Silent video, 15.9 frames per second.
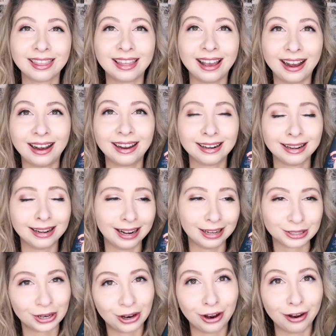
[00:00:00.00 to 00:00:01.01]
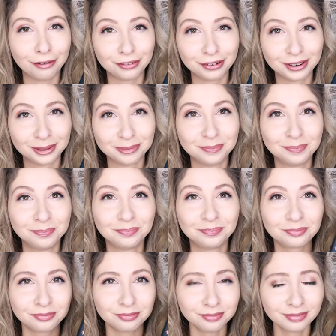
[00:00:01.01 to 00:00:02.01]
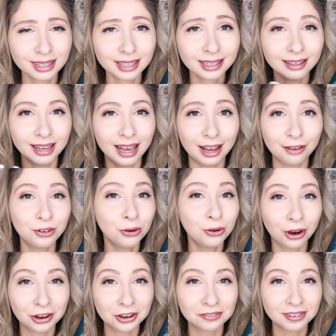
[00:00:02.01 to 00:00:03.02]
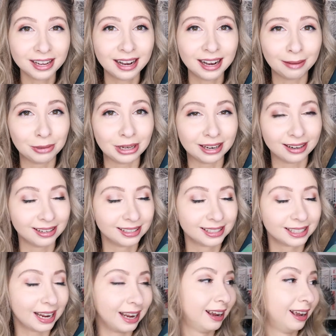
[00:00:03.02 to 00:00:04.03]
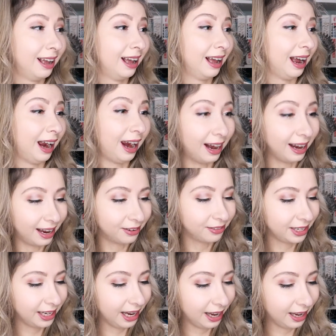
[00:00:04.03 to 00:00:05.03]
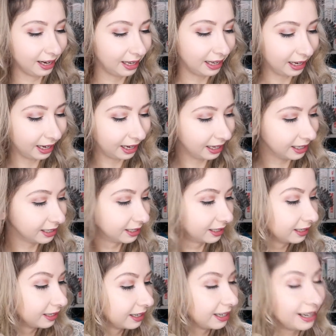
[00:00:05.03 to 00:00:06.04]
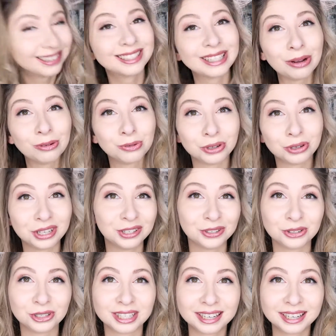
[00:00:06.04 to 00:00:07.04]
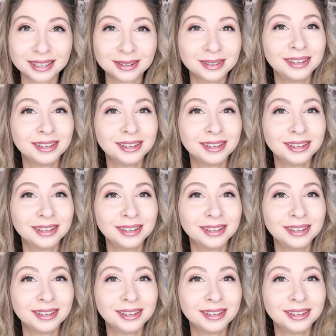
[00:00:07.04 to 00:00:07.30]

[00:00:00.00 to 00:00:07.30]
that it has to offer. Have you heard of it? Because I haven't yet, and it sounds really interesting.